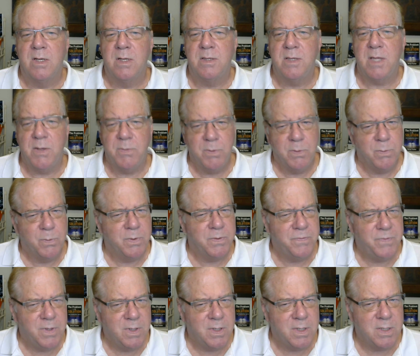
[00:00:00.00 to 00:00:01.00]
They were
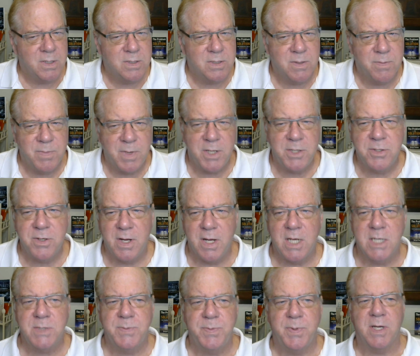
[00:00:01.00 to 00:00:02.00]
revealing some major
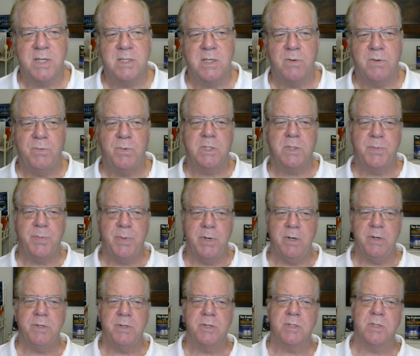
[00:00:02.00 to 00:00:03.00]
aspects of what
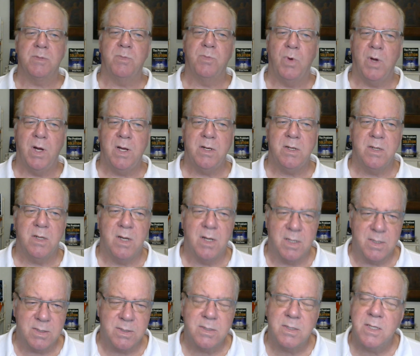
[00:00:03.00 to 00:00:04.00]
Spiritism brought
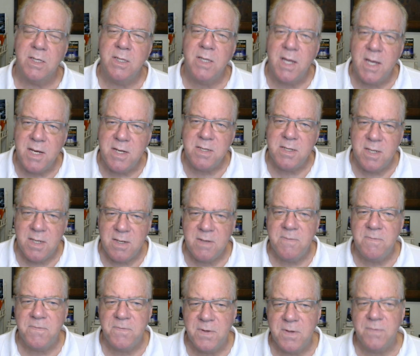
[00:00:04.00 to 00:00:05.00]
us in the
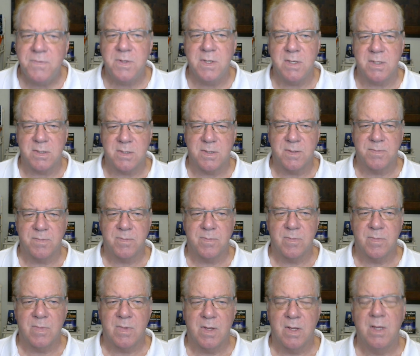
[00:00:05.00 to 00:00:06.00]
1850s.
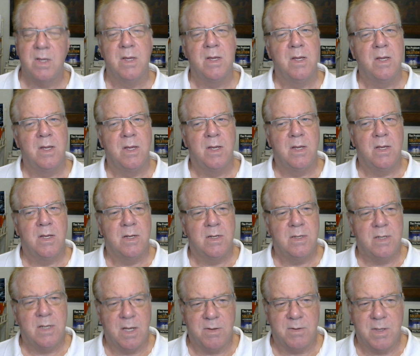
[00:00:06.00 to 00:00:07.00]

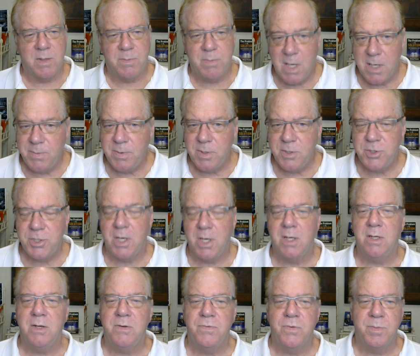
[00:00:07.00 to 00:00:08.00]
Now, may be
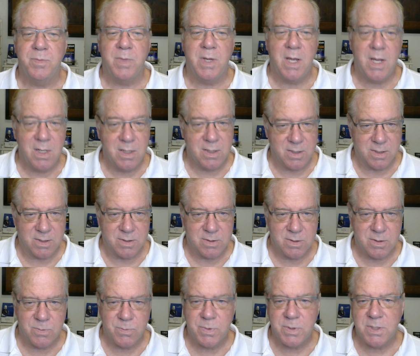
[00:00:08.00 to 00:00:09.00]
channeling from aliens,
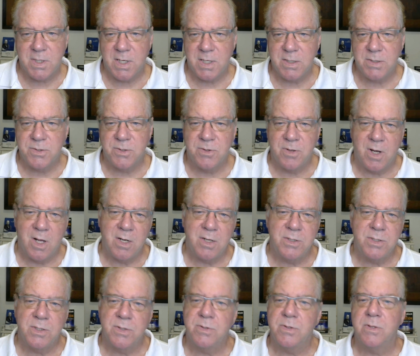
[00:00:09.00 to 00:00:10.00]
in which case their
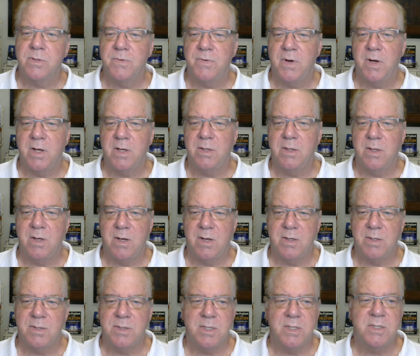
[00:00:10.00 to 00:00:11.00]
knowledge of the divine
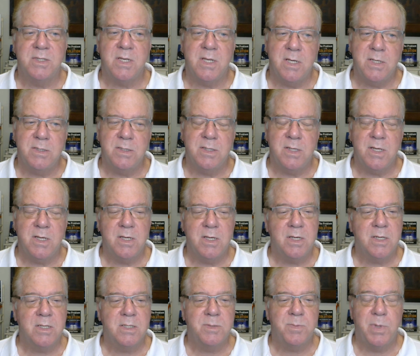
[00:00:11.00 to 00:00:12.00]
laws is easily
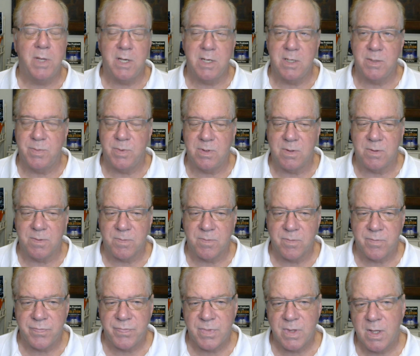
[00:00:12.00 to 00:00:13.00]
explainable.
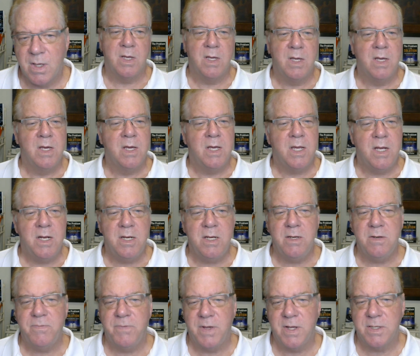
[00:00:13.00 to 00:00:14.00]
Any
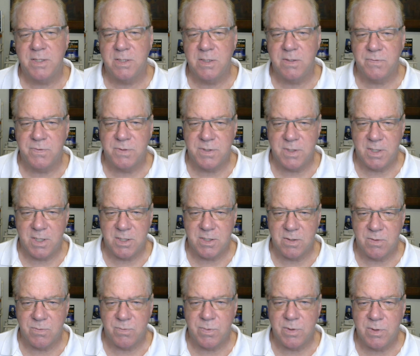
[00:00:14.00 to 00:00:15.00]
advanced
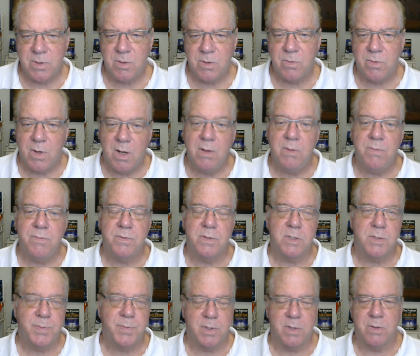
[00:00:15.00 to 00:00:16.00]
civilization will know of the
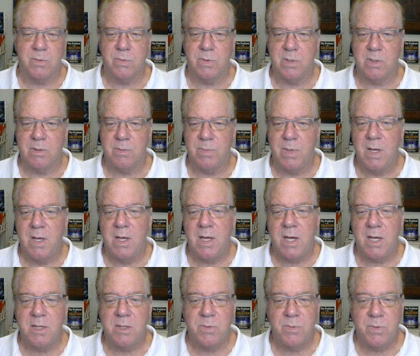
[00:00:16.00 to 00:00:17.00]
spirit realm
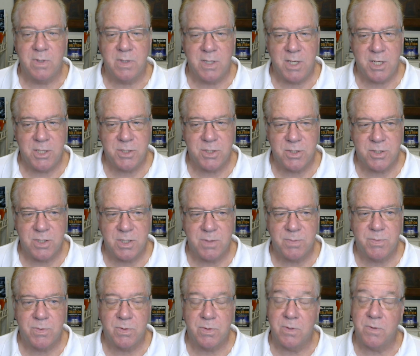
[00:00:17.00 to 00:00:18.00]
and their
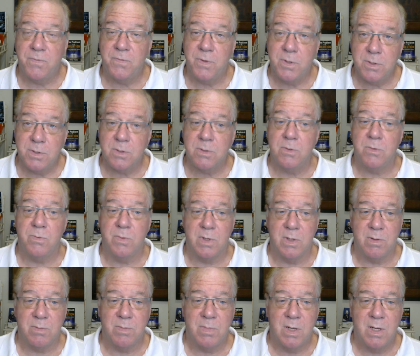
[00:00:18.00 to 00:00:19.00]
relationship to the physical
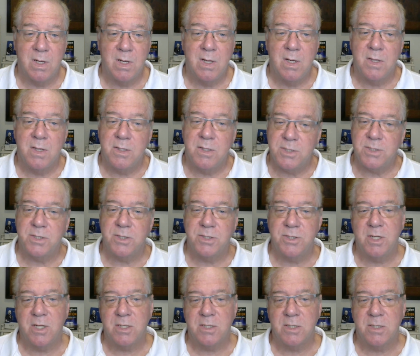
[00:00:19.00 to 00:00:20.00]
realm. This does
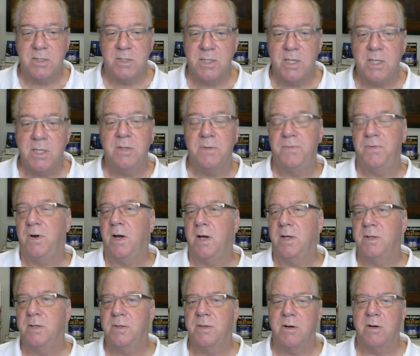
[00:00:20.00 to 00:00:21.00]
not signify
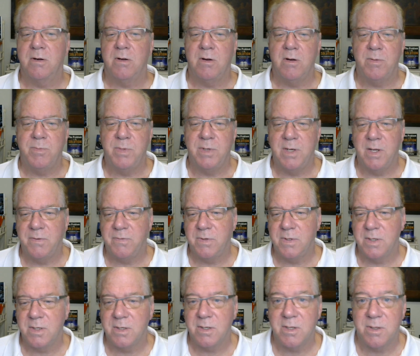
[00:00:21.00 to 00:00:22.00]
that they are all
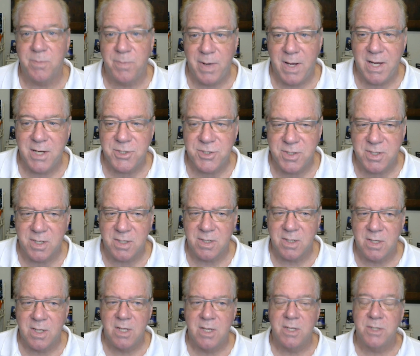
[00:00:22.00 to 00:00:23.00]
benevolent and compassionate.
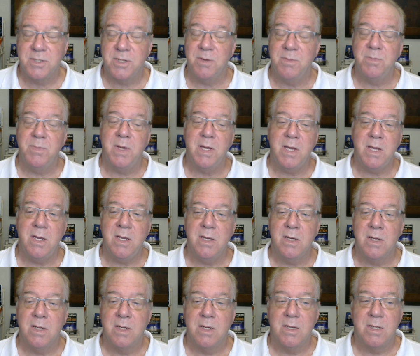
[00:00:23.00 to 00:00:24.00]
Some may
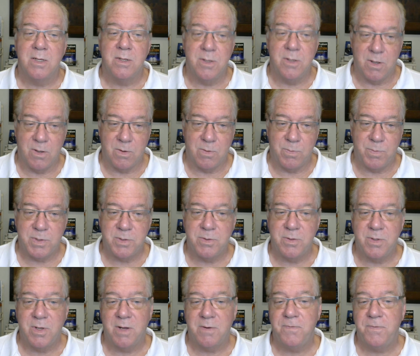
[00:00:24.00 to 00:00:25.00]
know, but do
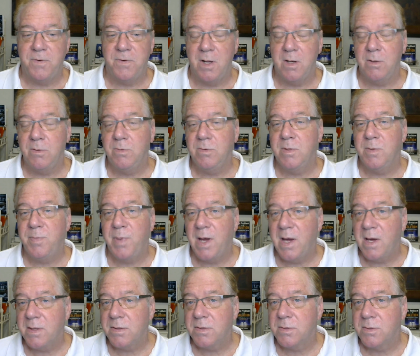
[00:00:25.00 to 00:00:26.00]
not follow the
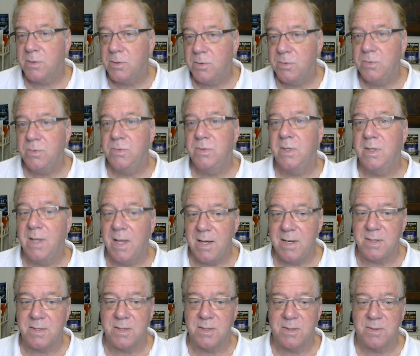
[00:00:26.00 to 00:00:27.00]
path to the
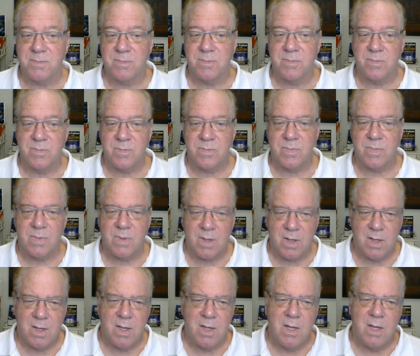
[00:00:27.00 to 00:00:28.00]
light.
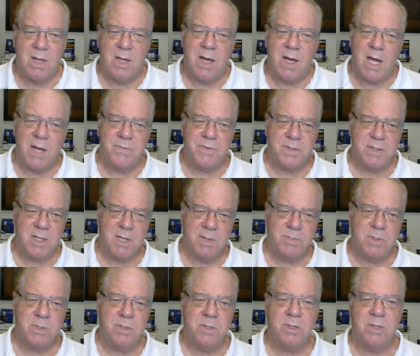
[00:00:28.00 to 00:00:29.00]
I have
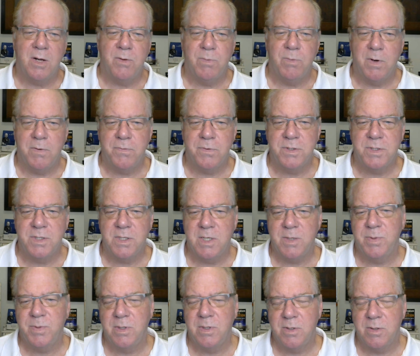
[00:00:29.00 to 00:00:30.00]
attempted to not reference any
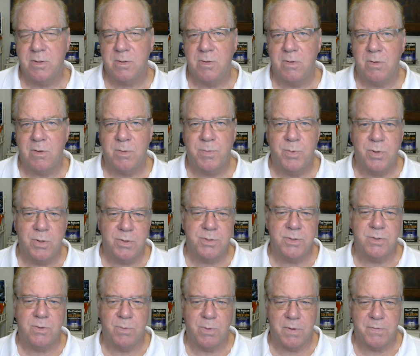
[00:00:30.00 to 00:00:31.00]
political or
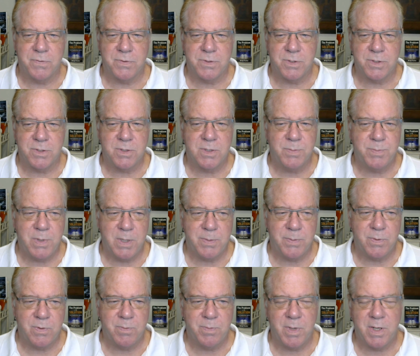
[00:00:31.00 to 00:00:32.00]
personal references to
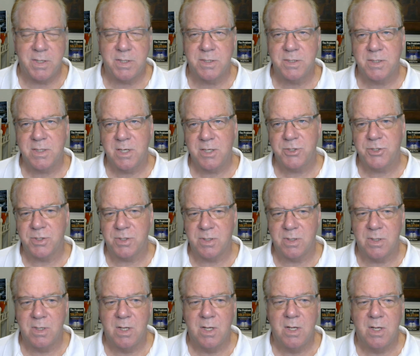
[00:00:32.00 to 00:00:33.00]
people in my
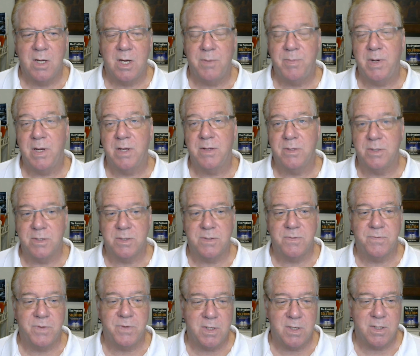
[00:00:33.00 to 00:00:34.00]
discussion about this
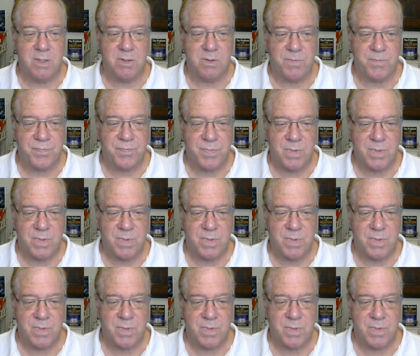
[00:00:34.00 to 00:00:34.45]
video.